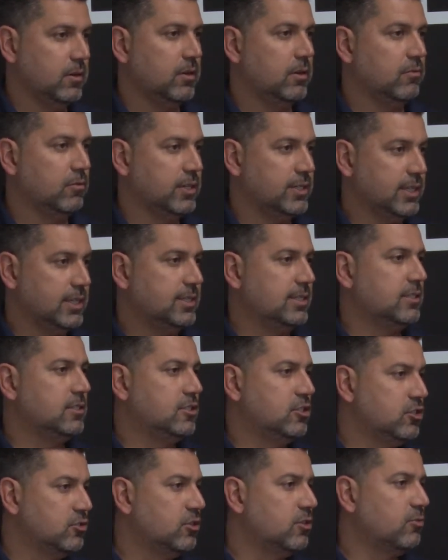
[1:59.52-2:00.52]
resistance
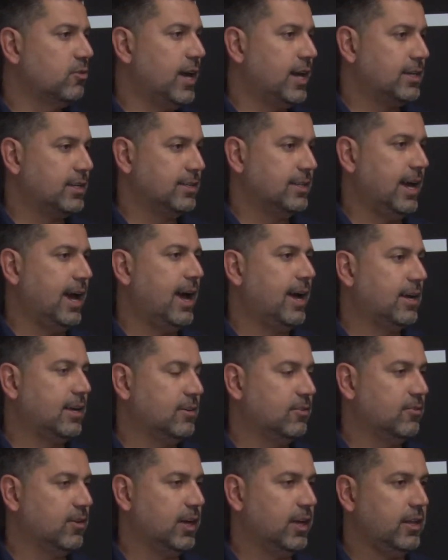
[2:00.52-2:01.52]
to direct
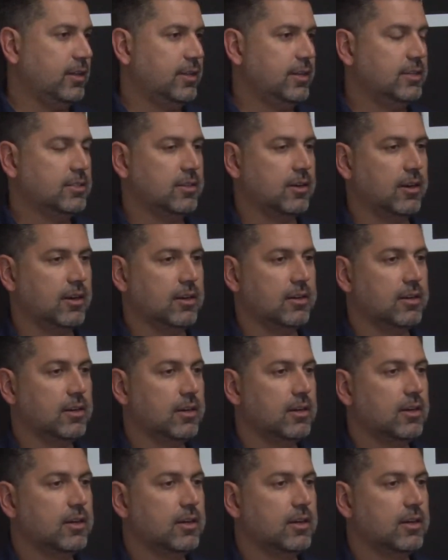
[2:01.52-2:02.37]
attack, right? These are